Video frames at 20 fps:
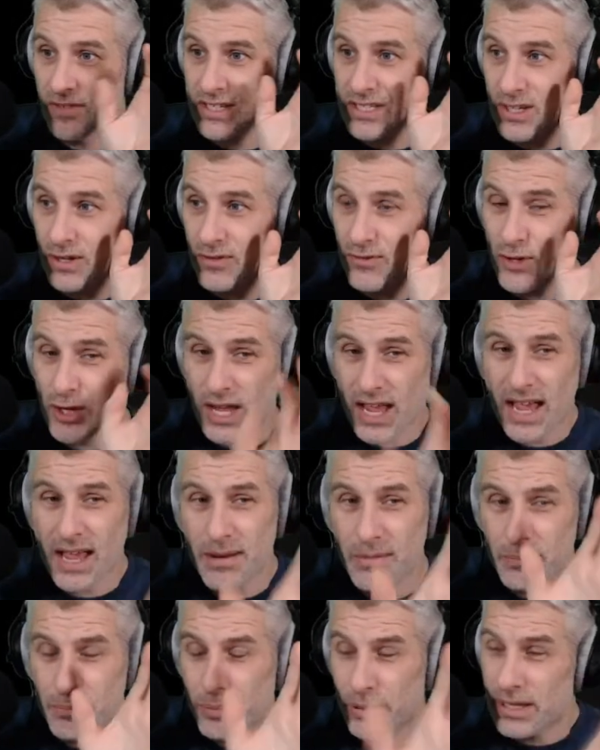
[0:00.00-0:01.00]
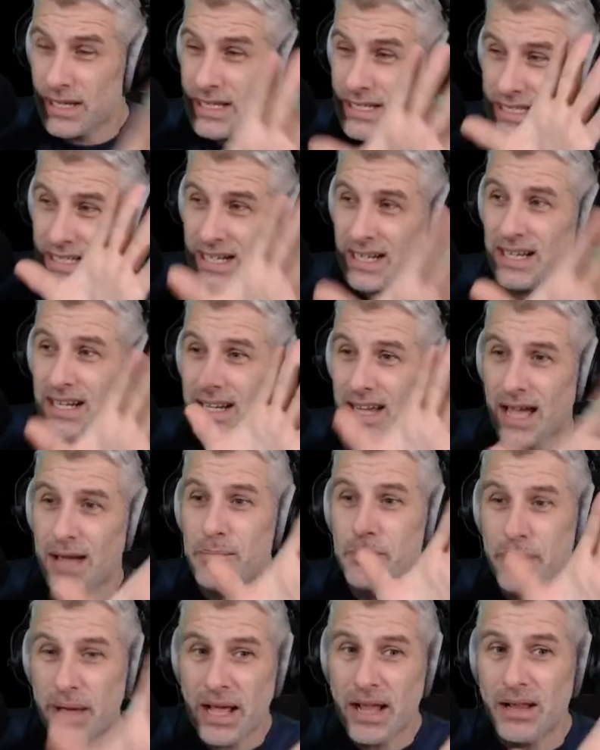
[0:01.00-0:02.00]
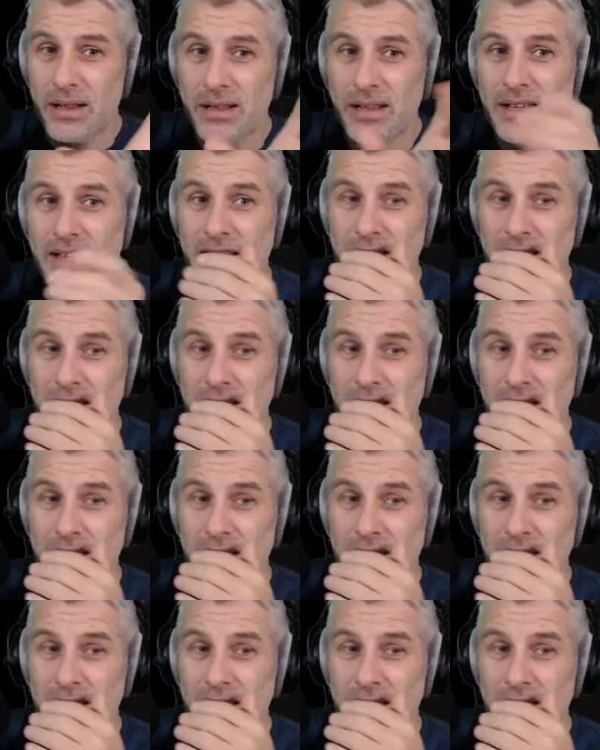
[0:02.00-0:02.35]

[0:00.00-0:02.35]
of it. So if you can, please click that bell